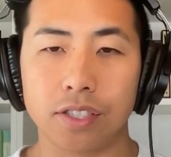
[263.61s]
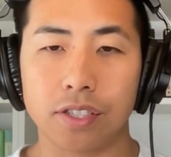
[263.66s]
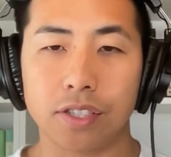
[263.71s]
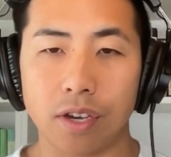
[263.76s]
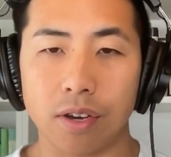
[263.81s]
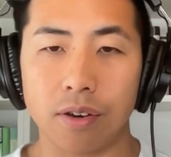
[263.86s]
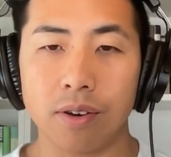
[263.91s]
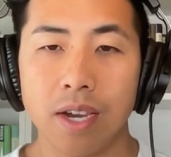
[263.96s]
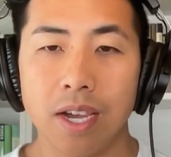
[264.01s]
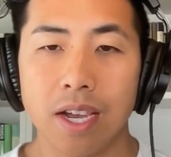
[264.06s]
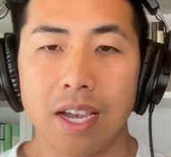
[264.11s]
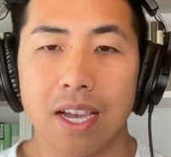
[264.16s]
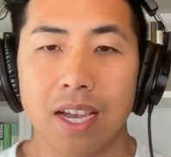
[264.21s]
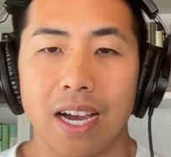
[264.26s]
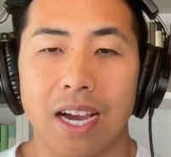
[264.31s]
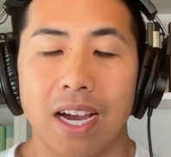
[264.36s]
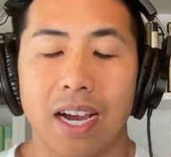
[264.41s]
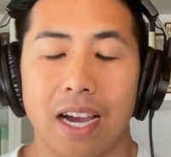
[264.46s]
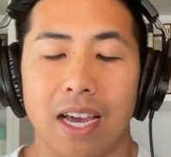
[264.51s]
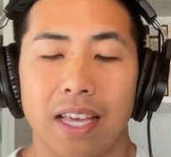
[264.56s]
And so
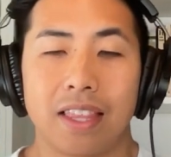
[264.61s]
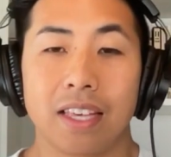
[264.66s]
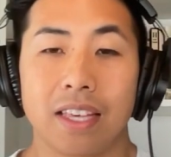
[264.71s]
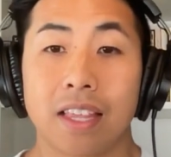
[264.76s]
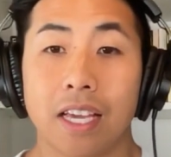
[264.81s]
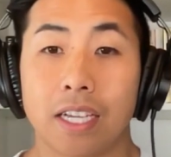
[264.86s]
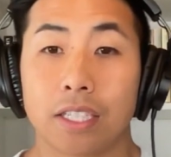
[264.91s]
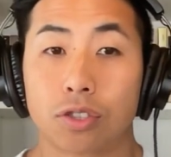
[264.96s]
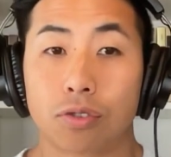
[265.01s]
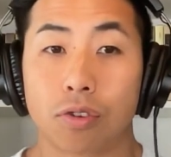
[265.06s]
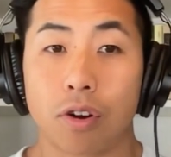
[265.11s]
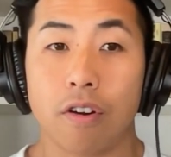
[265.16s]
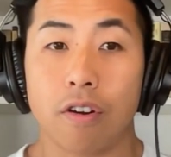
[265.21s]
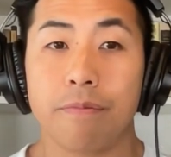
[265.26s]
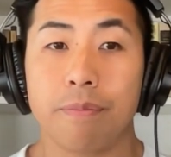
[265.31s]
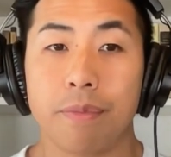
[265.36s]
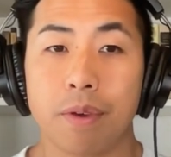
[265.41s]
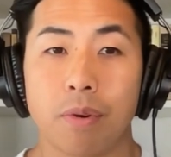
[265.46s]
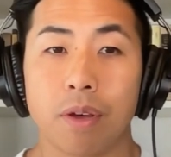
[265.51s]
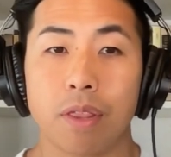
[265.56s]
uh, I think that
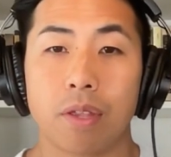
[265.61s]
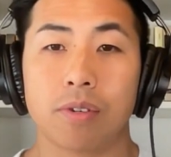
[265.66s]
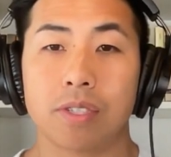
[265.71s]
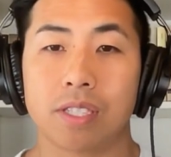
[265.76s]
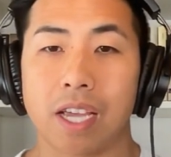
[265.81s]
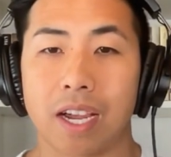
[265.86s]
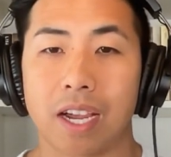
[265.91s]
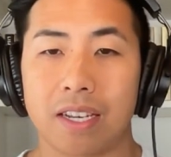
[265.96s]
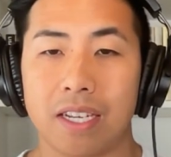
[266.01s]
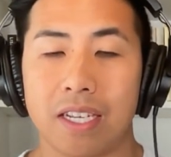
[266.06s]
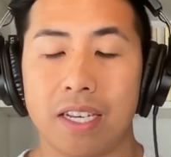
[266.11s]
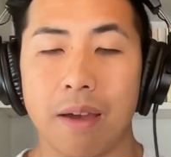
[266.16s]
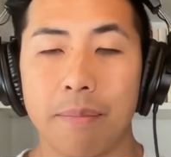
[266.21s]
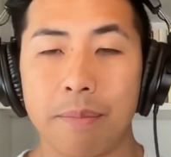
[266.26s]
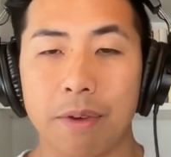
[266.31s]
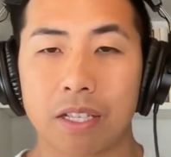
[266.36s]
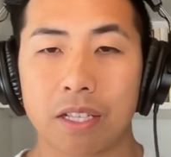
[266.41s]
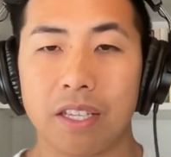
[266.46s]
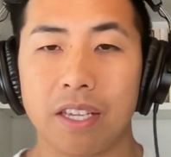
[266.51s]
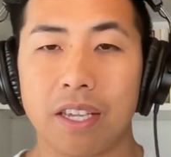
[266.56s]
drove me, whether it was
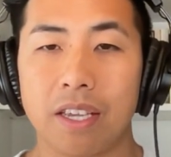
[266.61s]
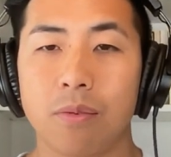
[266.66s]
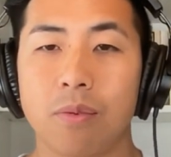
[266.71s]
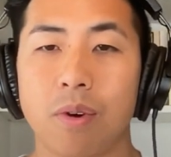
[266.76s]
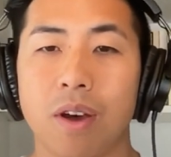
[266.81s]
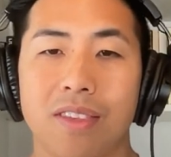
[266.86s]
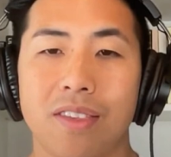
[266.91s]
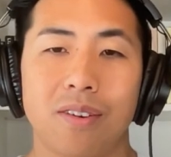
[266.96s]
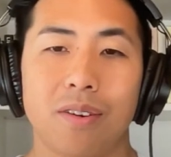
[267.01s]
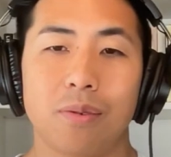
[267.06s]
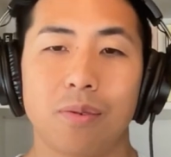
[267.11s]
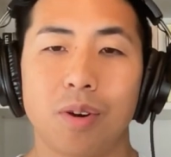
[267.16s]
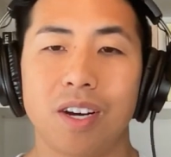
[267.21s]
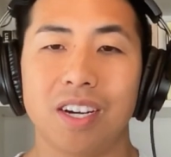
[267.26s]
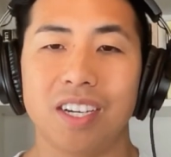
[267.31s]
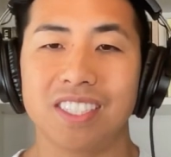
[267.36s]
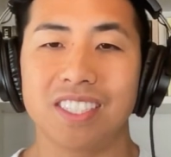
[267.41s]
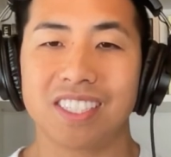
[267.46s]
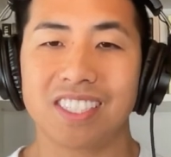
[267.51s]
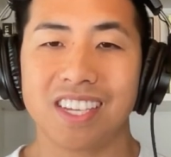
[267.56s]
academically, whether it
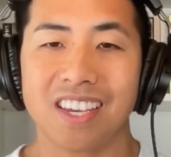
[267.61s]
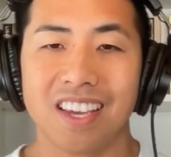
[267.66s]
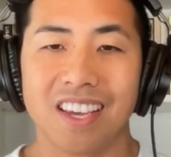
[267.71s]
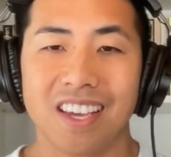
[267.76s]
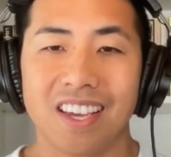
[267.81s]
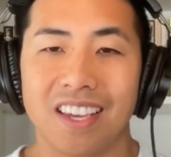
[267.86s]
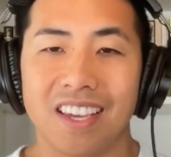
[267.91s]
was,